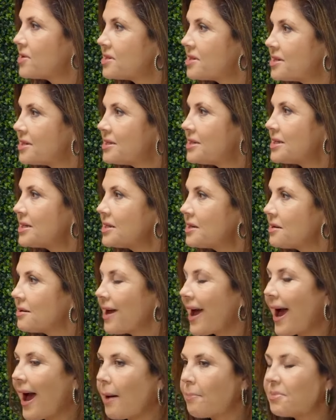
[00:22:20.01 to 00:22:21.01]
it's still
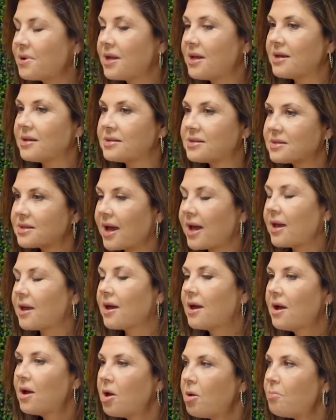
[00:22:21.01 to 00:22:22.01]
happening it's like
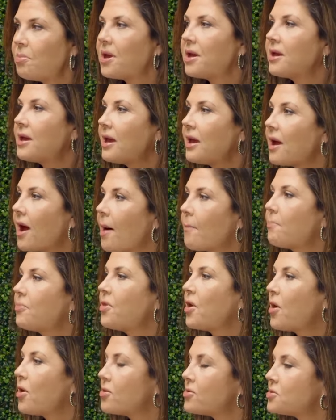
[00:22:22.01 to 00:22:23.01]
picking up
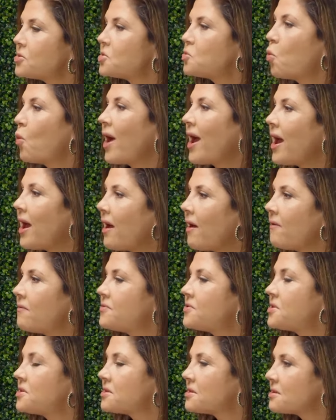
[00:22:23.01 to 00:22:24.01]
those
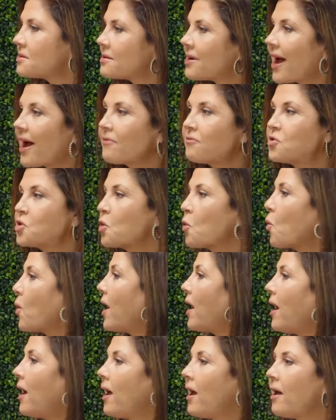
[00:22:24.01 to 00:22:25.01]
waves after
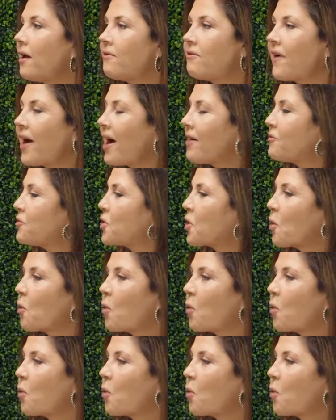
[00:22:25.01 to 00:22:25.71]
wave after